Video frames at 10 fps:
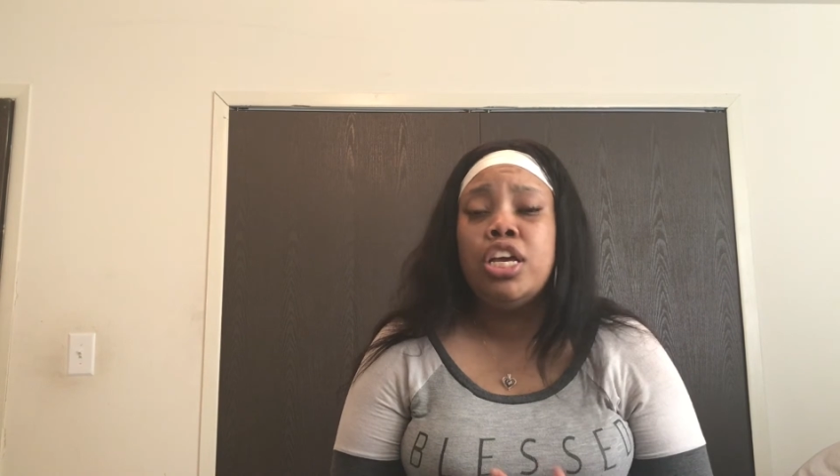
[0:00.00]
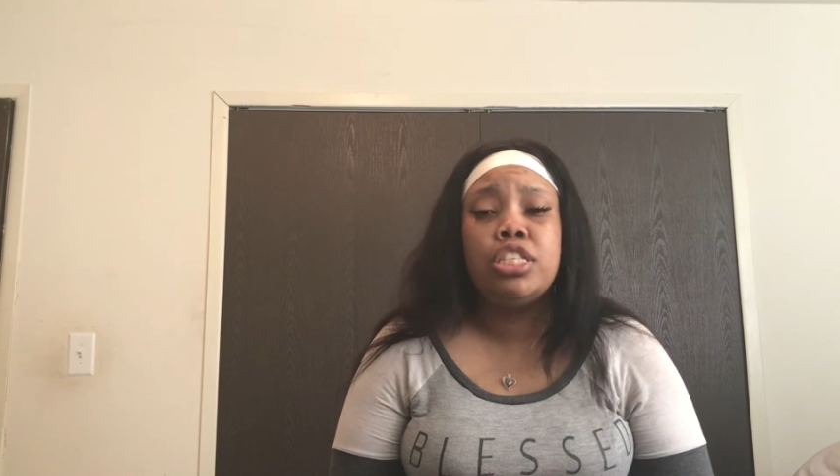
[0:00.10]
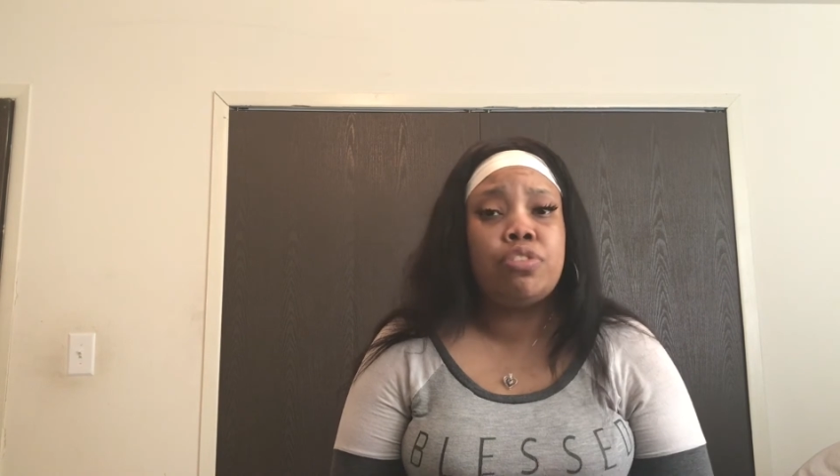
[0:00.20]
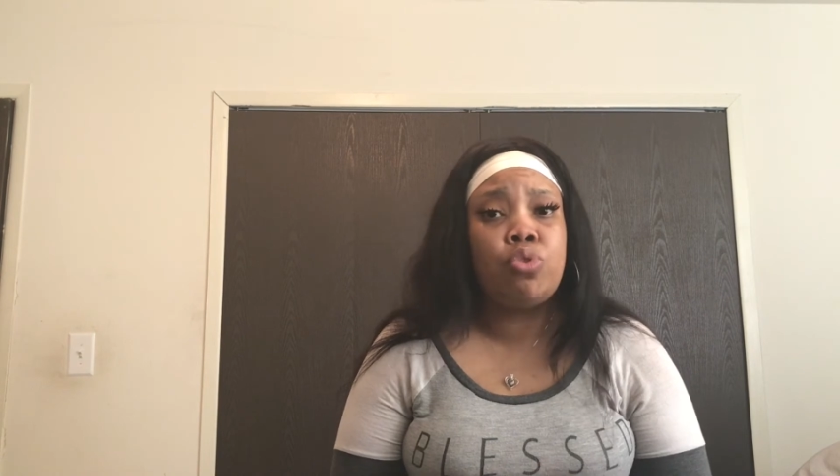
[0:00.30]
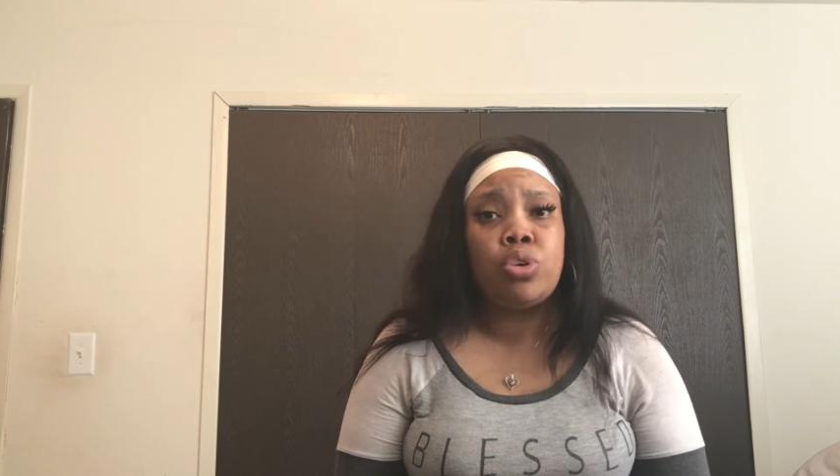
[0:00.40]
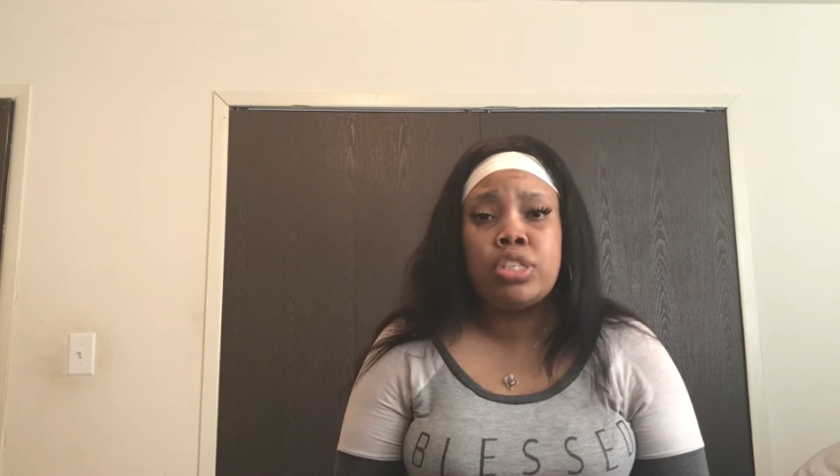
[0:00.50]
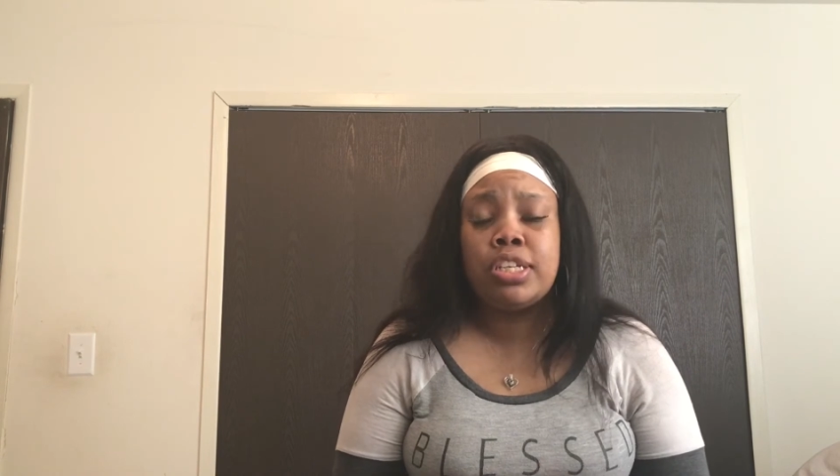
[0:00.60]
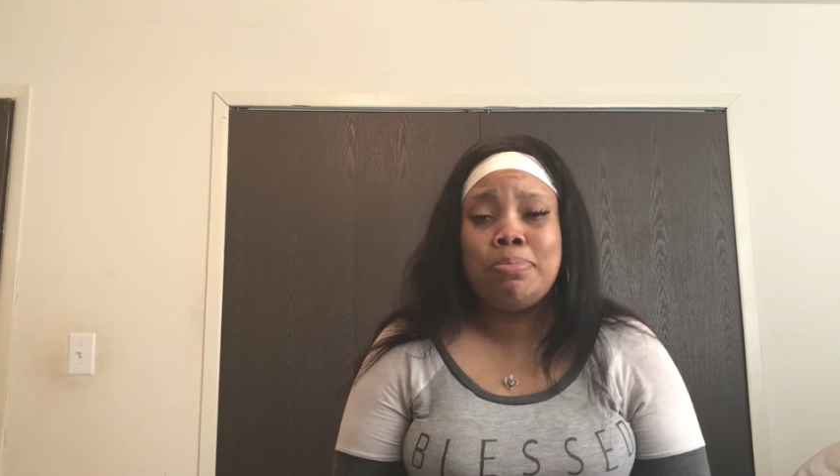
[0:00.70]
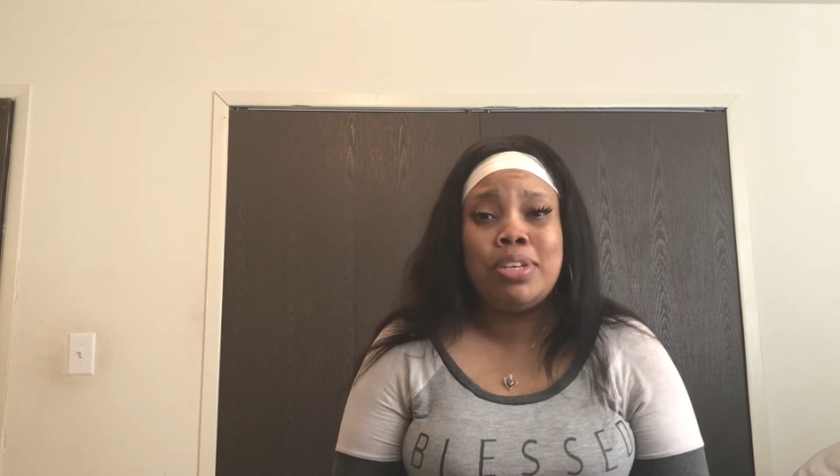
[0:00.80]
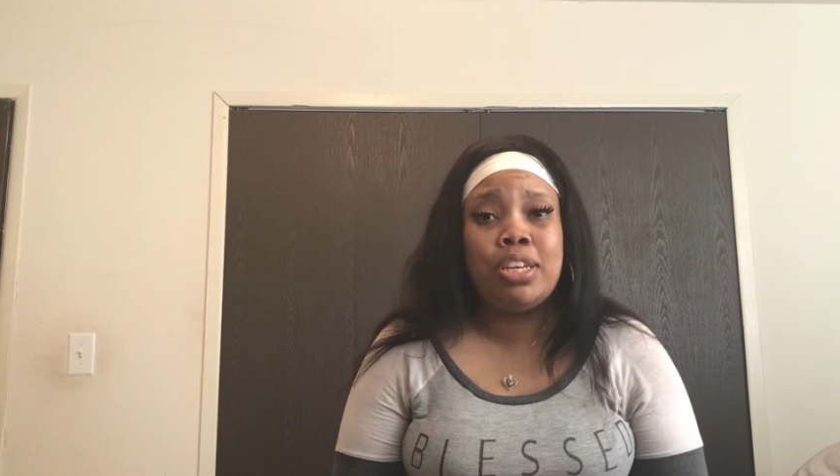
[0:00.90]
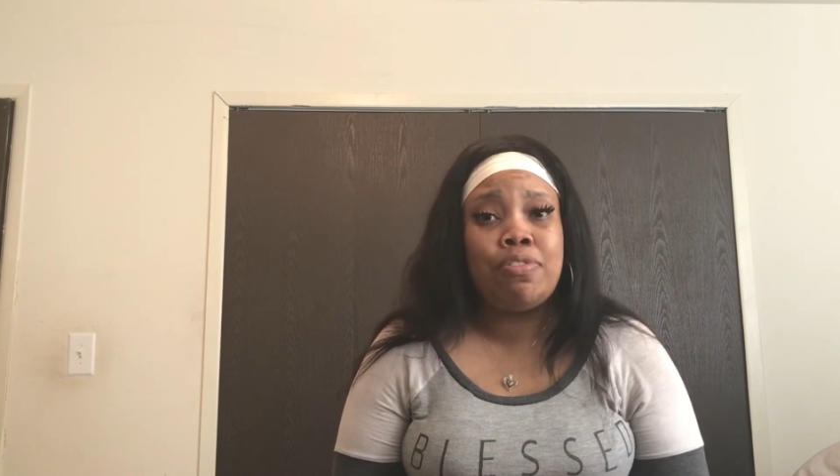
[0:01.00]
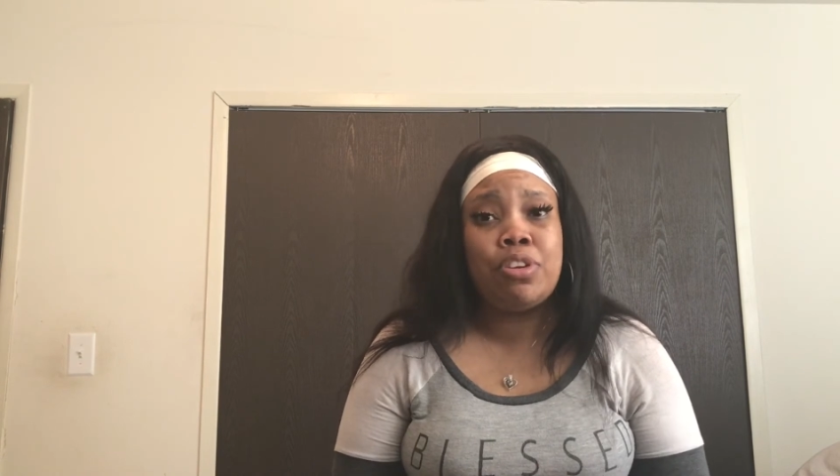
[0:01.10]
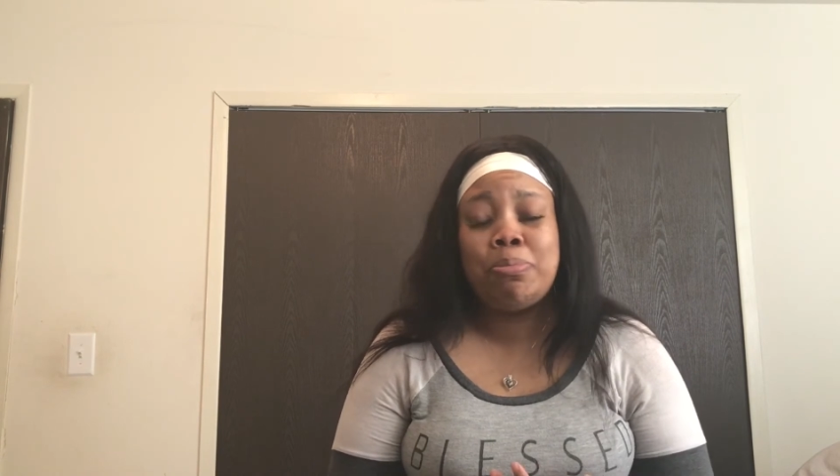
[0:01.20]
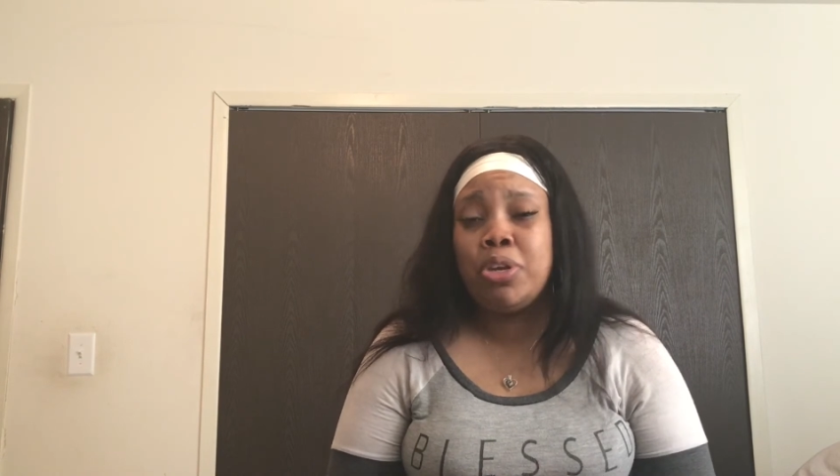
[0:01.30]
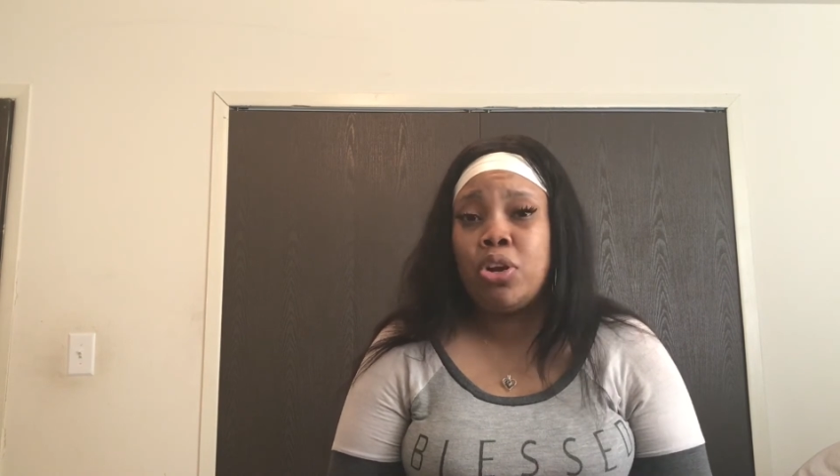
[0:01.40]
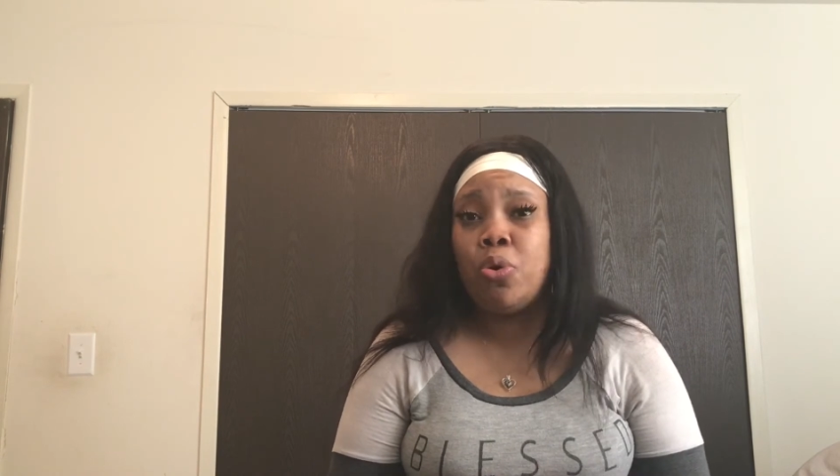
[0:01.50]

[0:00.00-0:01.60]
It's of course going to be different depending